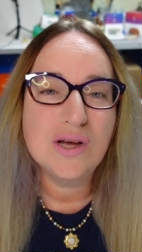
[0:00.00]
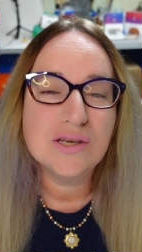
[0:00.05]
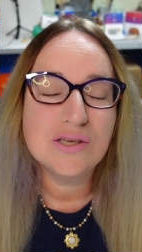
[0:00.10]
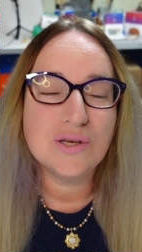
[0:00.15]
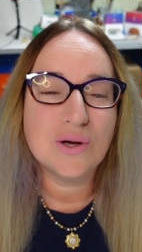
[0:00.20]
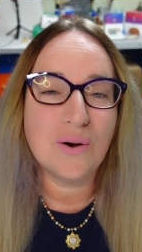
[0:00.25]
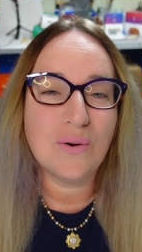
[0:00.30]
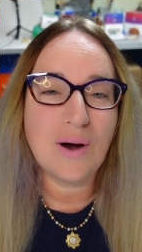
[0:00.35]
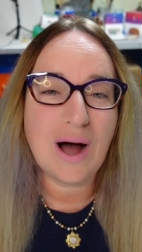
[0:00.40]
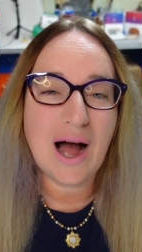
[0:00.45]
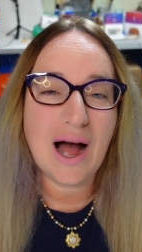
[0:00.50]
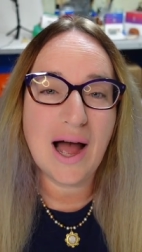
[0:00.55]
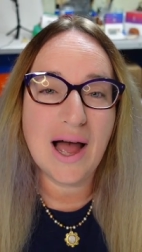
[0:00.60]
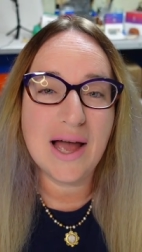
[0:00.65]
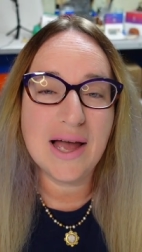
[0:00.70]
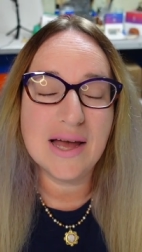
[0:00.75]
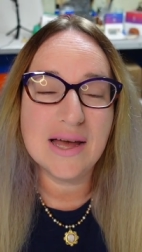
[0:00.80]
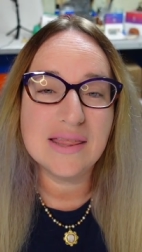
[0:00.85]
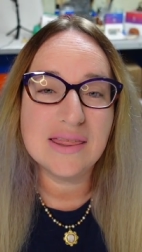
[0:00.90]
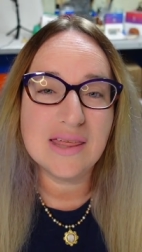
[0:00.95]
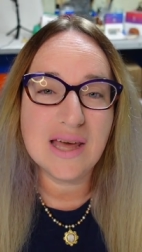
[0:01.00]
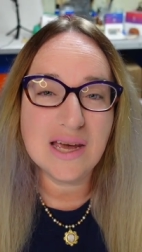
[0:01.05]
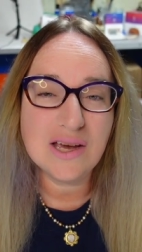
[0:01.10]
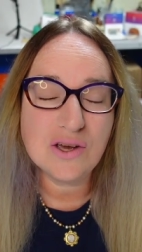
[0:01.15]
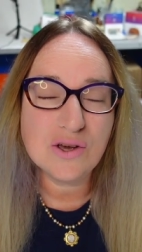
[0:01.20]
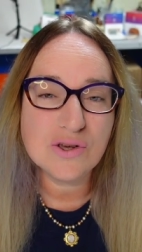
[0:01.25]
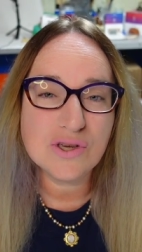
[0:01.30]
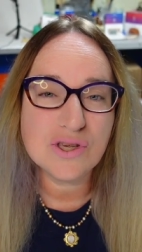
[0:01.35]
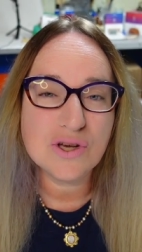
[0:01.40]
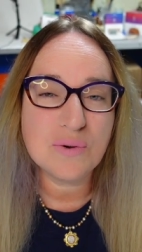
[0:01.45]
So I
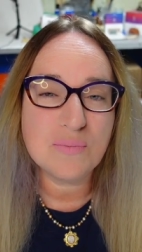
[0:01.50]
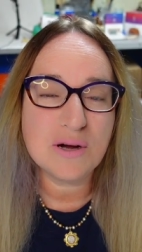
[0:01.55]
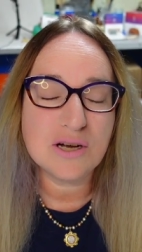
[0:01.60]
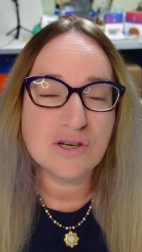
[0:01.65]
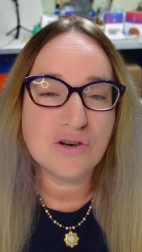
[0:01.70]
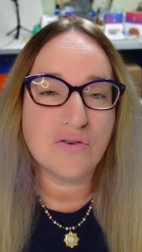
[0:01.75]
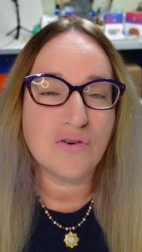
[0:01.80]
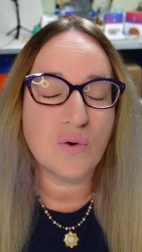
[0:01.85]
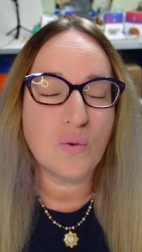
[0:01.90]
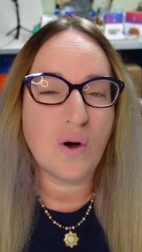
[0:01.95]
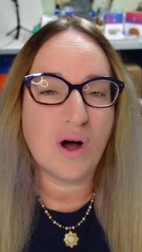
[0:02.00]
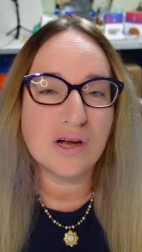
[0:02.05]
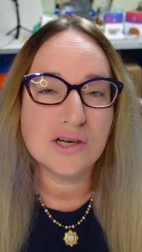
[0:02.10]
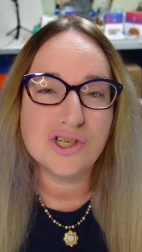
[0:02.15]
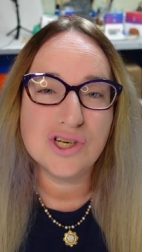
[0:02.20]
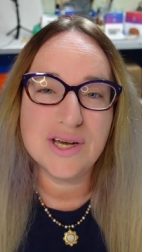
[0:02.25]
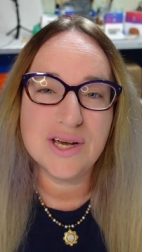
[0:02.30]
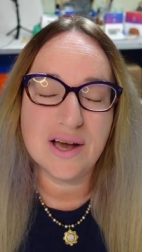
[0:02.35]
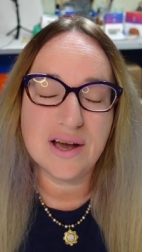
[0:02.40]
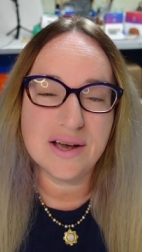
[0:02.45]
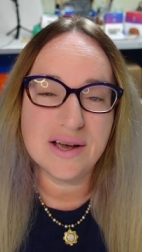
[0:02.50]
thank you so much for watching.